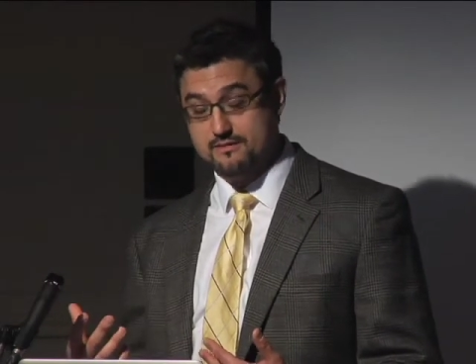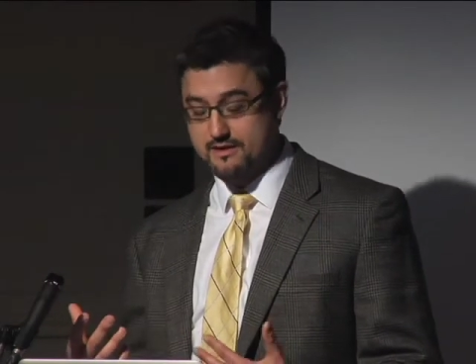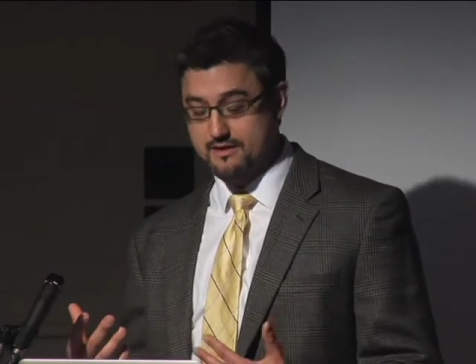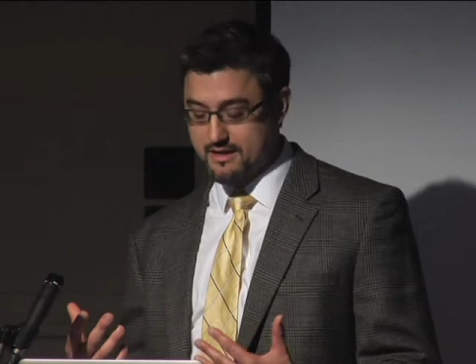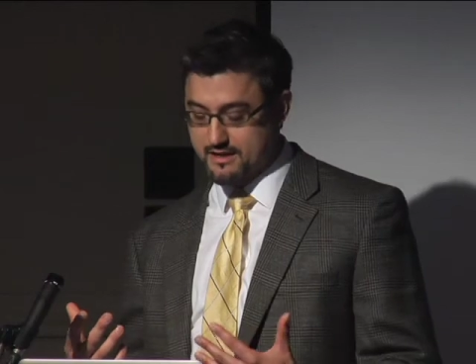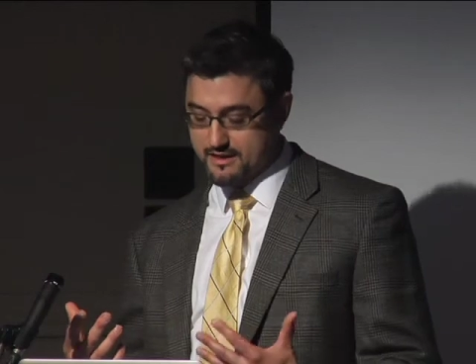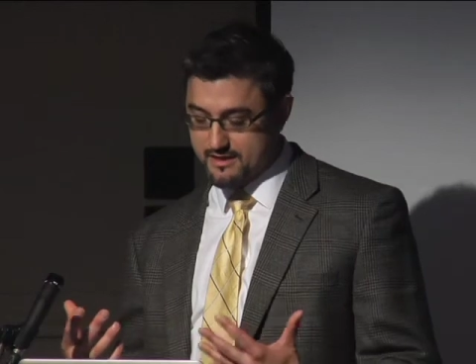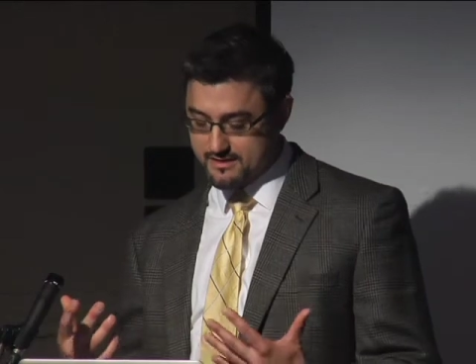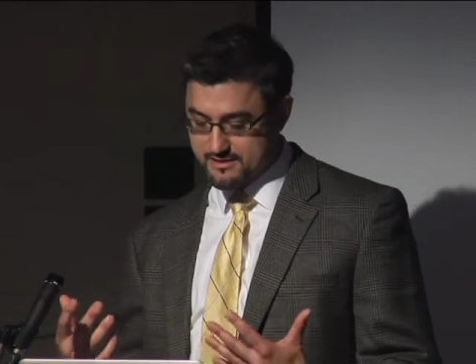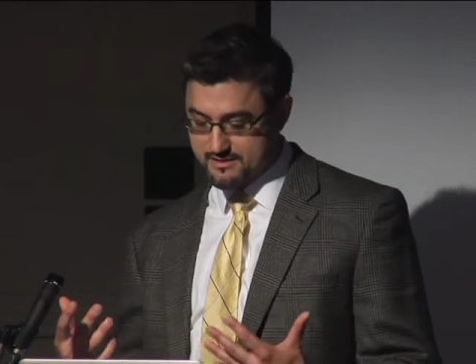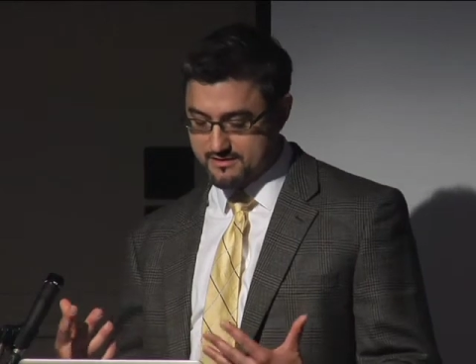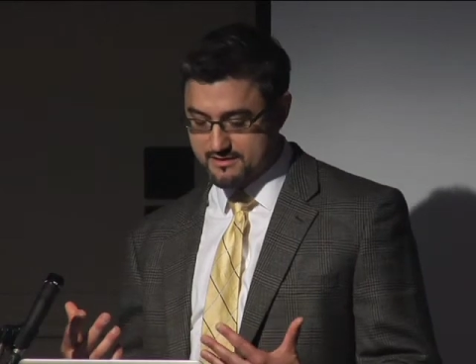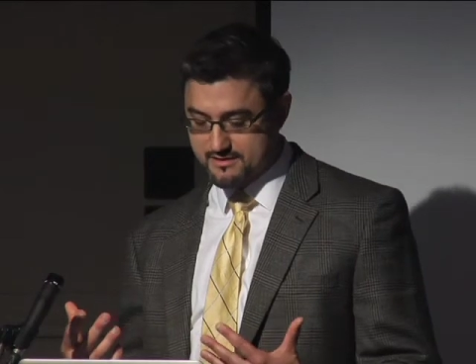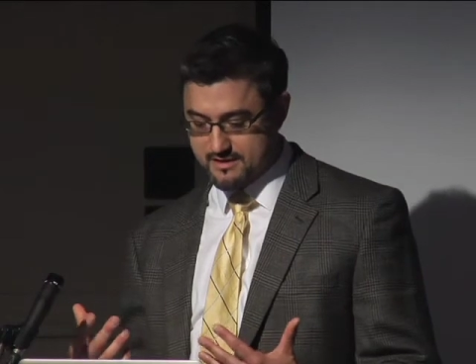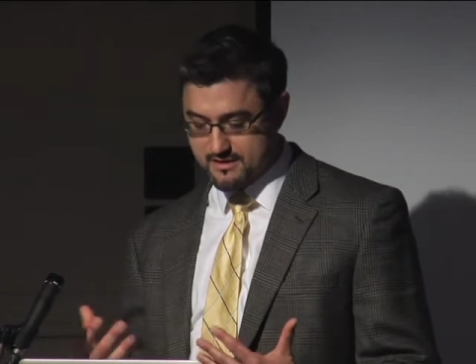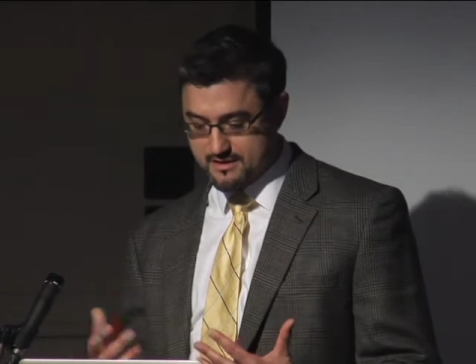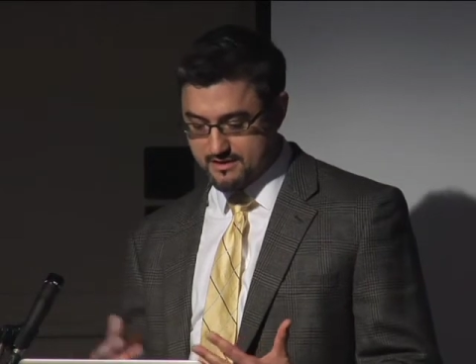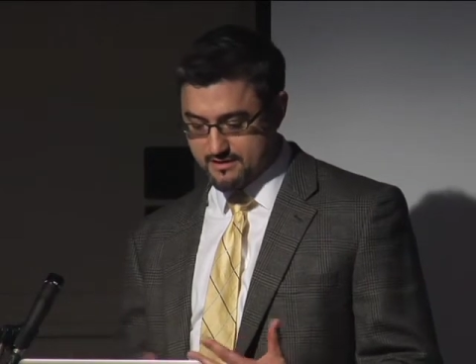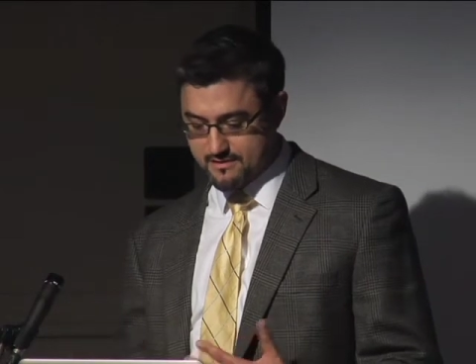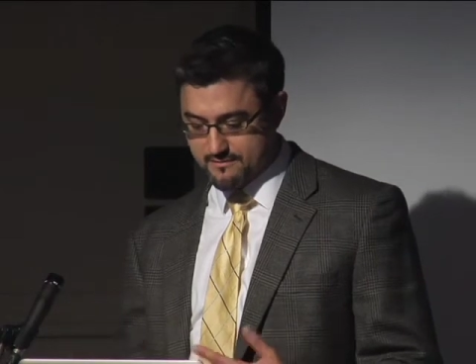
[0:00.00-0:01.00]
And
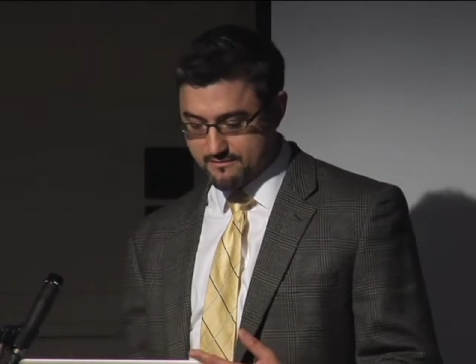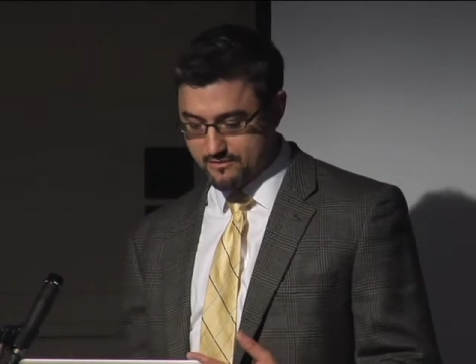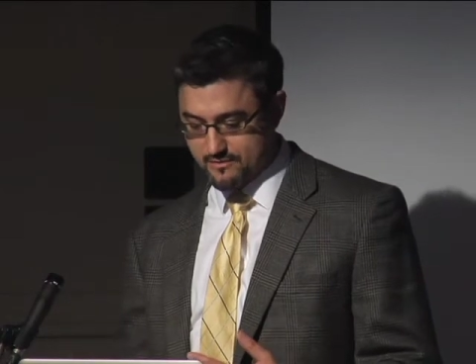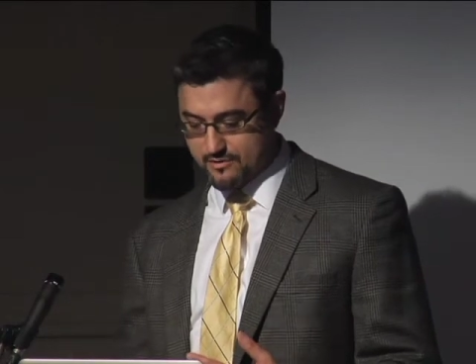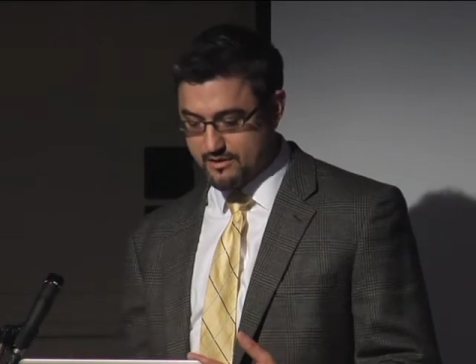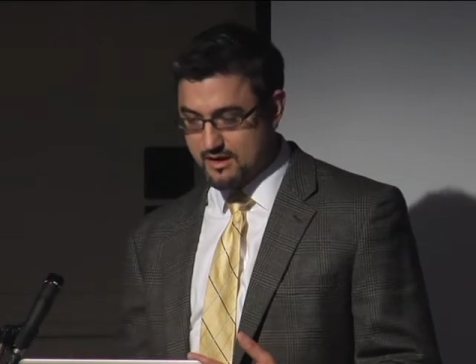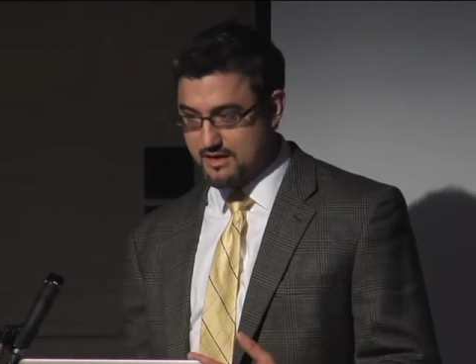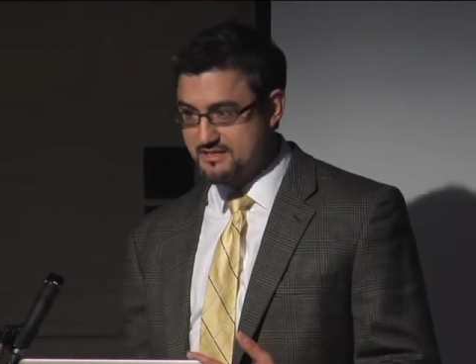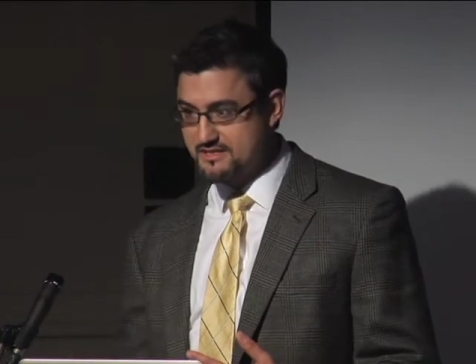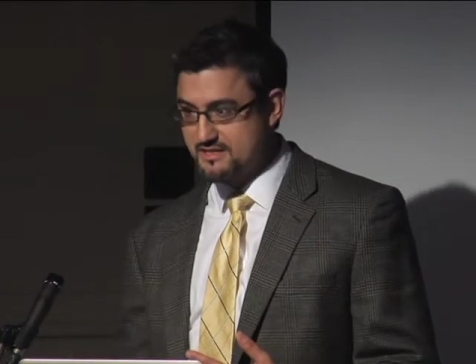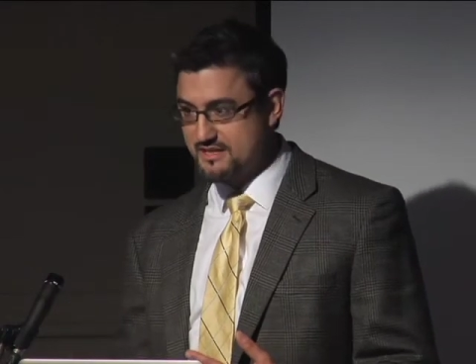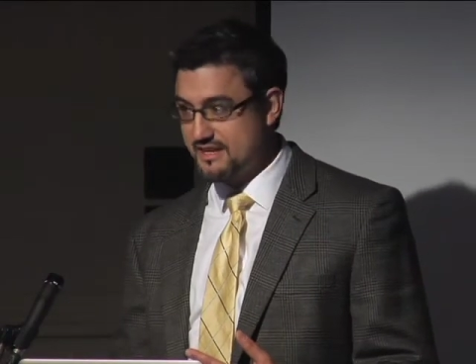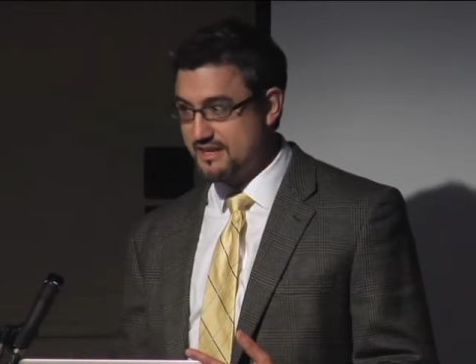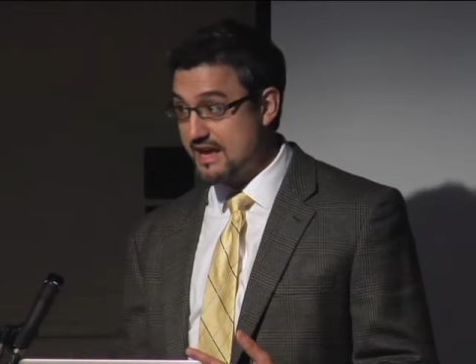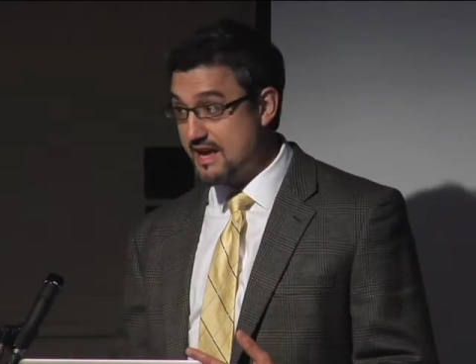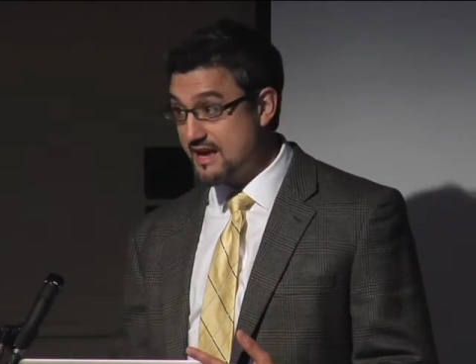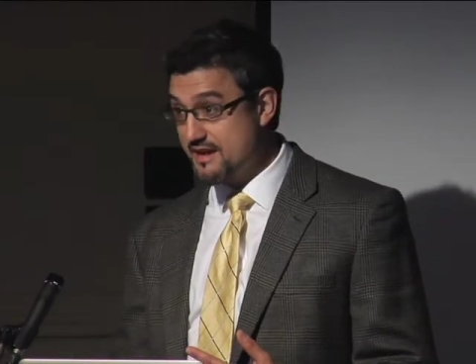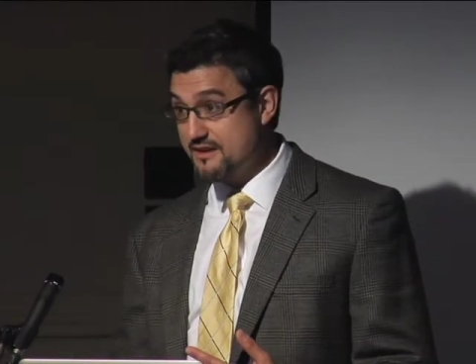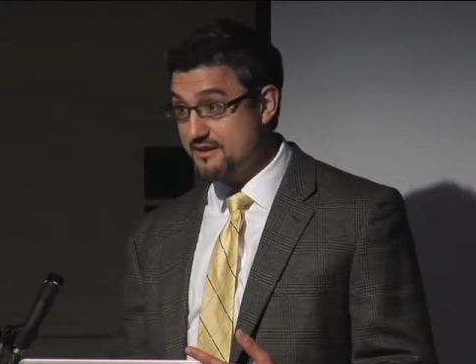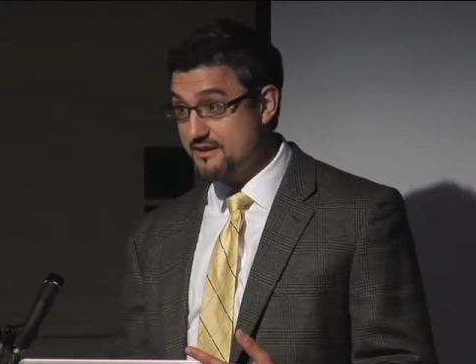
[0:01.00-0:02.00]
for us in
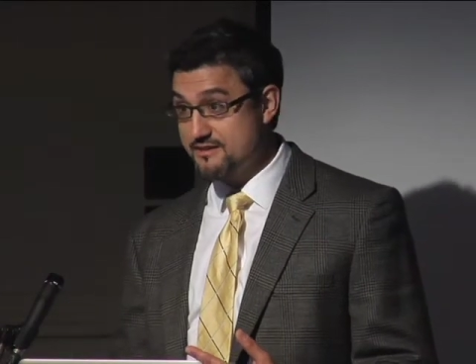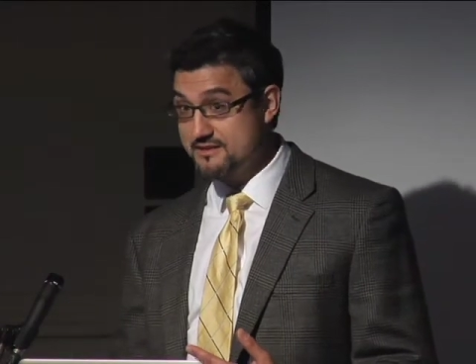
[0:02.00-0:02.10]
Canada,